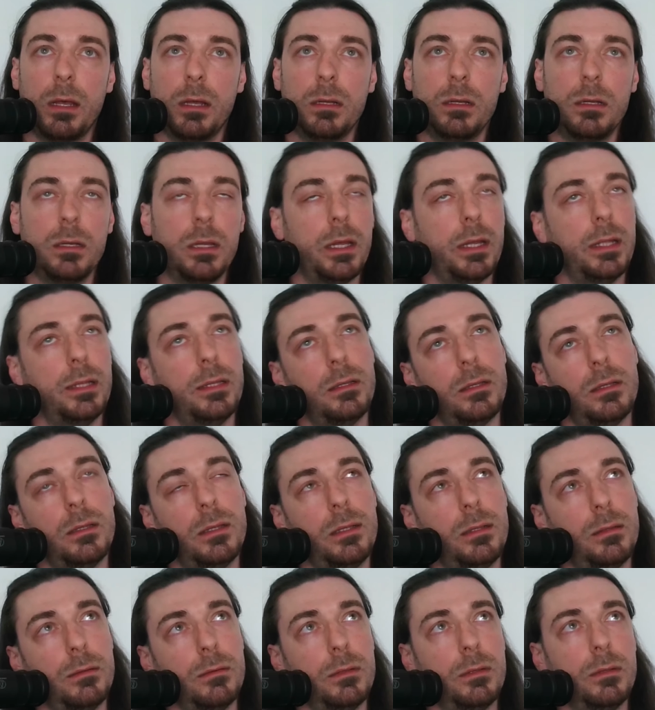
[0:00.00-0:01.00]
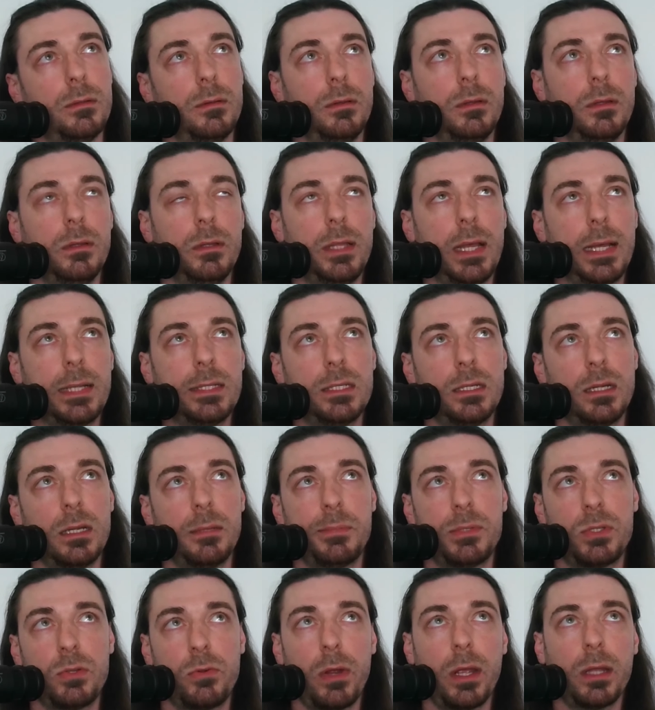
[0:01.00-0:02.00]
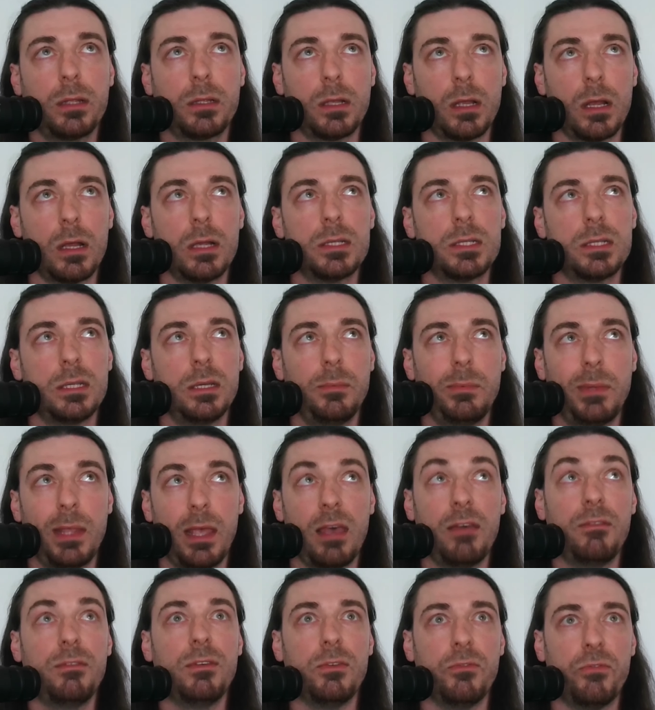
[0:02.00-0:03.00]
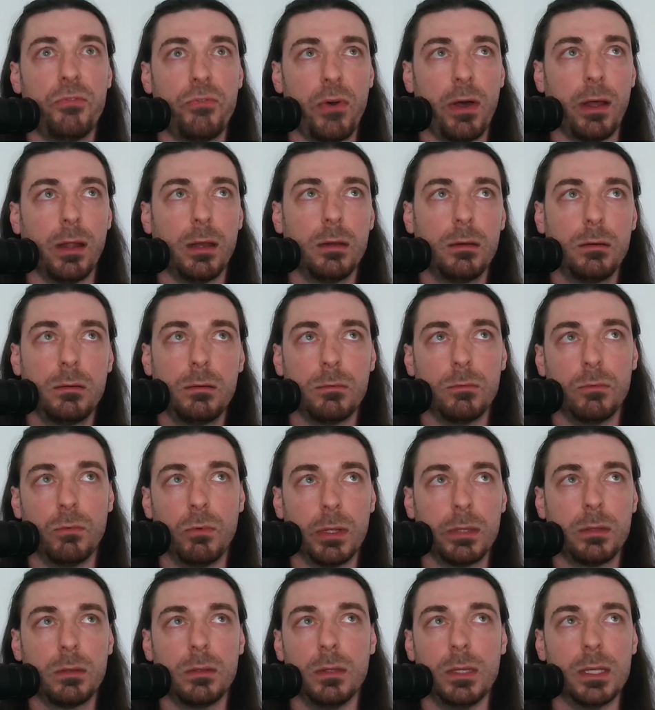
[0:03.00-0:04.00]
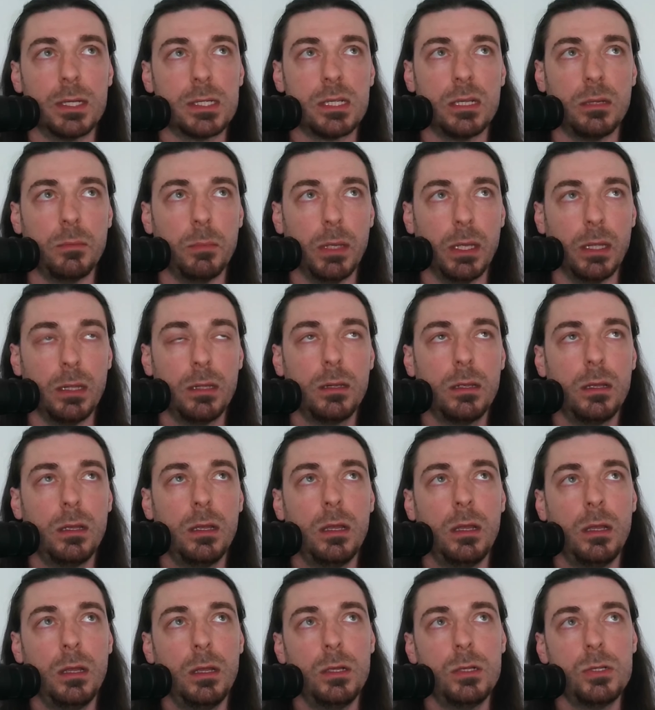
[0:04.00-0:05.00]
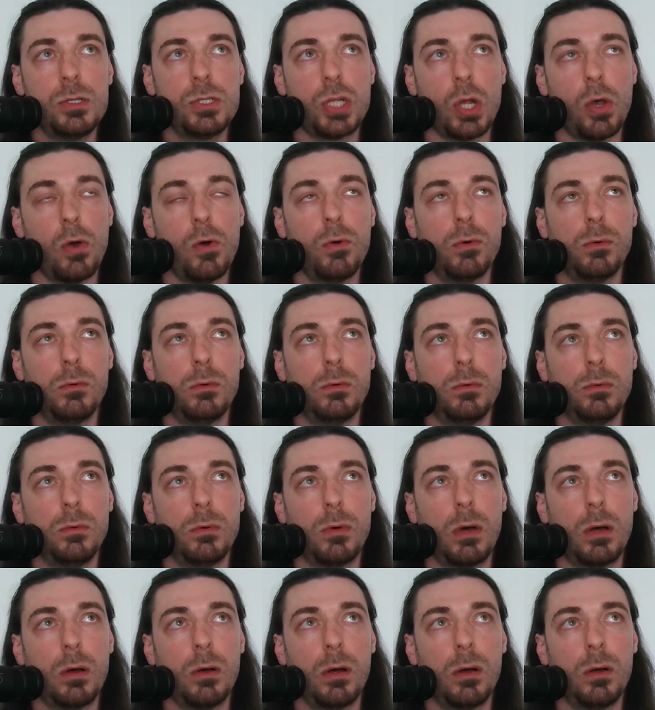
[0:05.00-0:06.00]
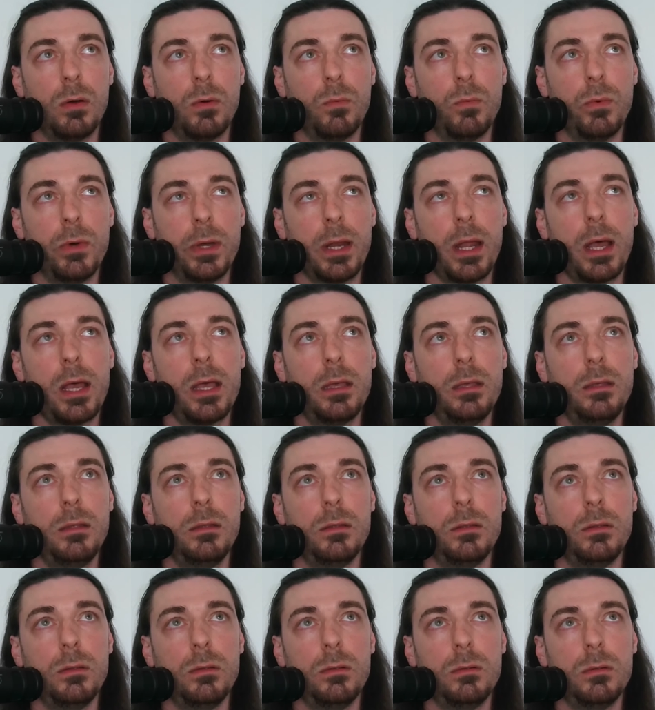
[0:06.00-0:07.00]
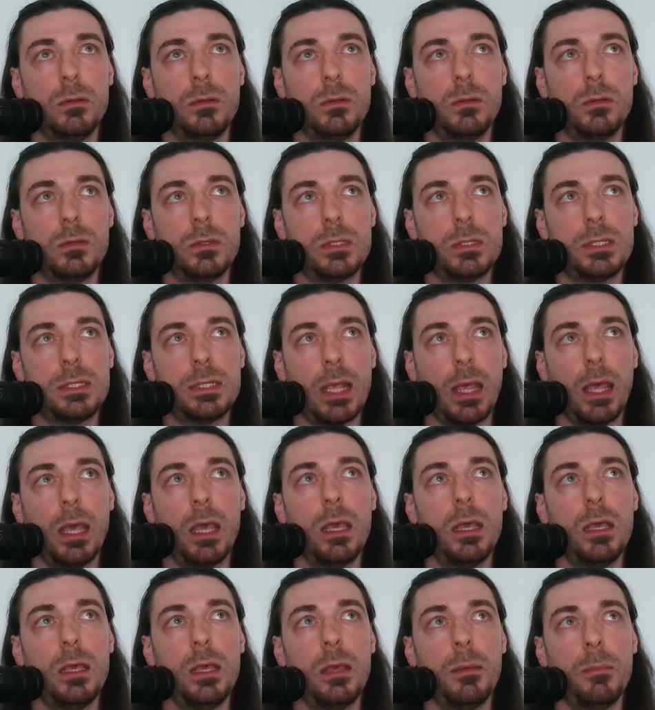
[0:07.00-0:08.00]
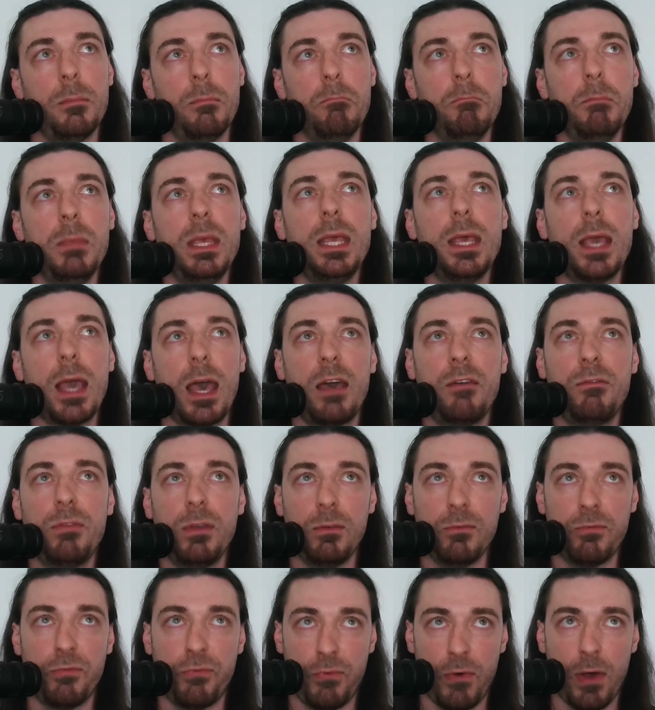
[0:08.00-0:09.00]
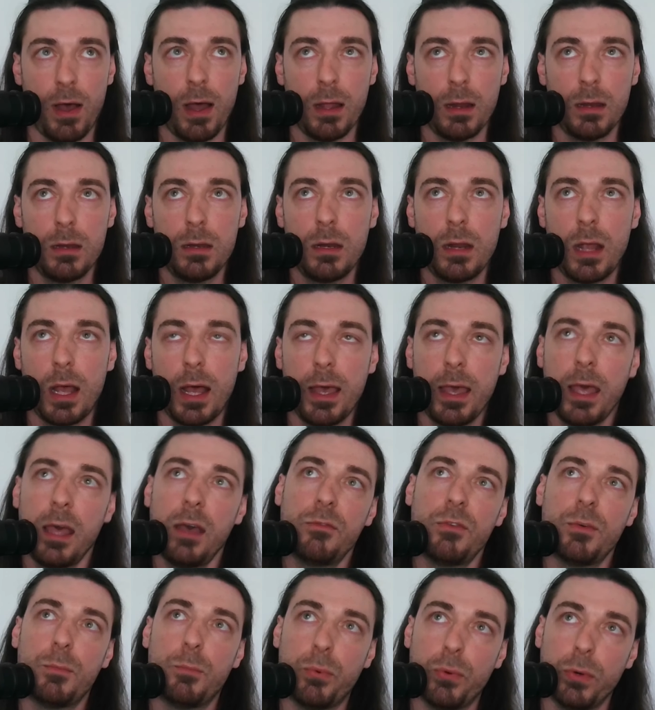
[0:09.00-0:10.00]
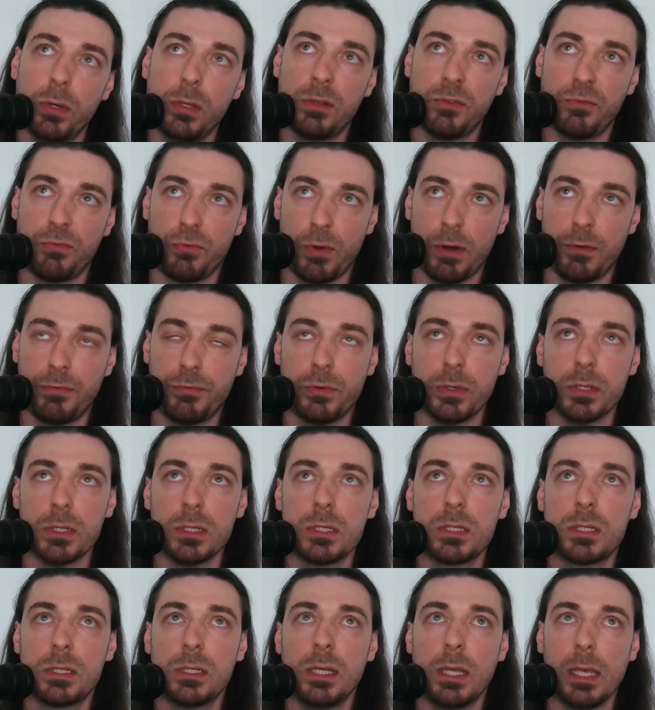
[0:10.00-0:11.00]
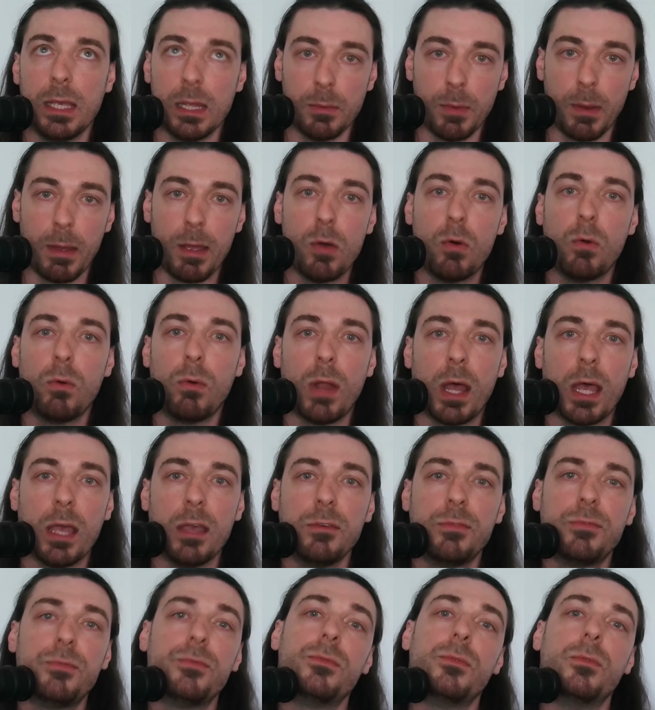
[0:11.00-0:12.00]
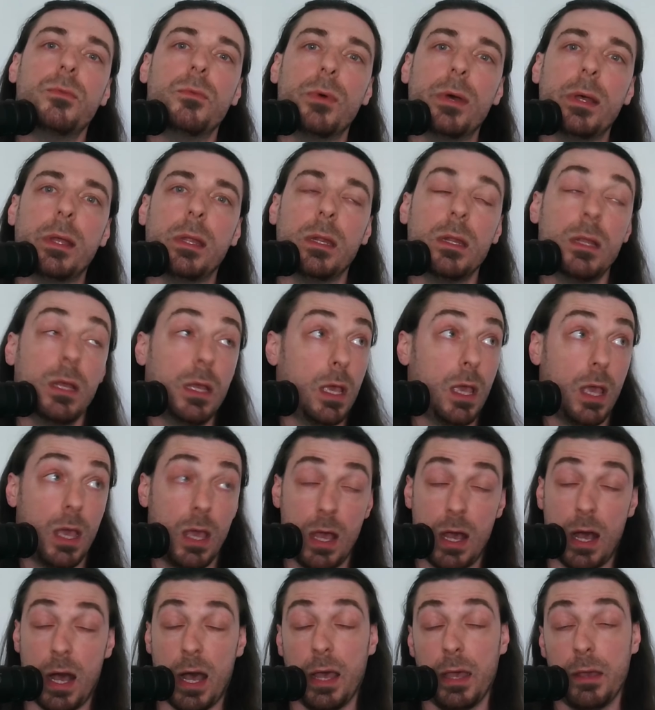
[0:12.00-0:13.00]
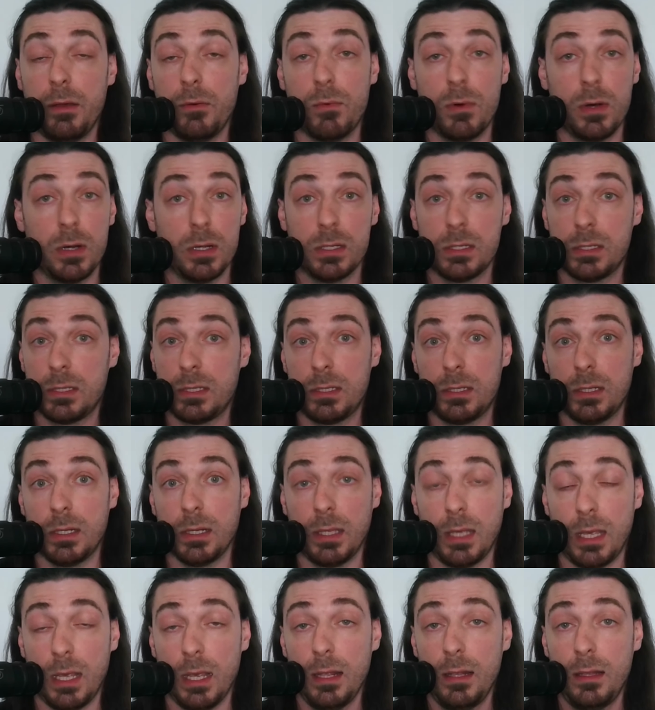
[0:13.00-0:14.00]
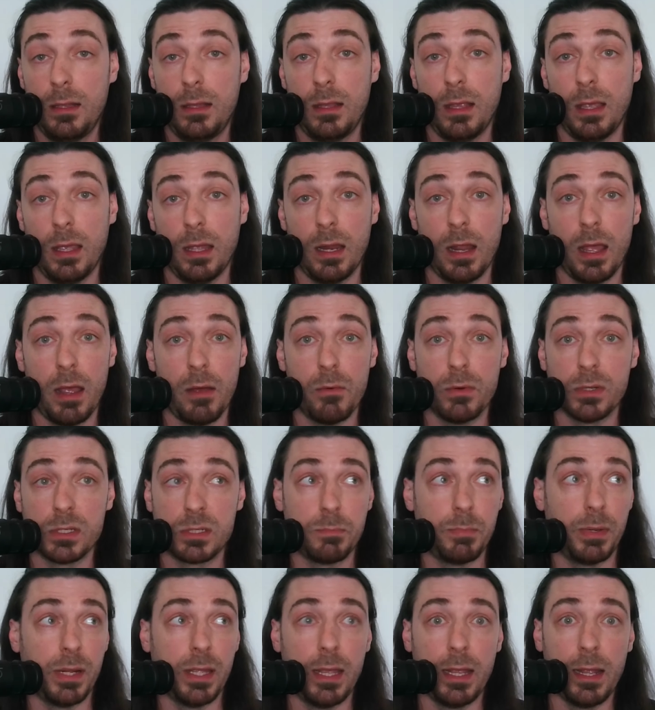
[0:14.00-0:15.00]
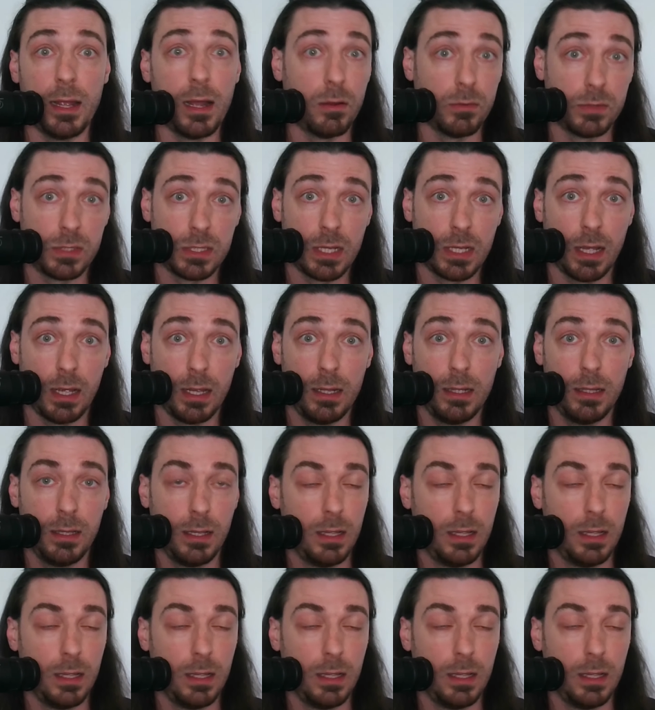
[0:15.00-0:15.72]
and that's an abstract concept, having fun. What does it mean? So when I say me having fun, I have a point of reference in my own life when I was a kid and I was playing outside,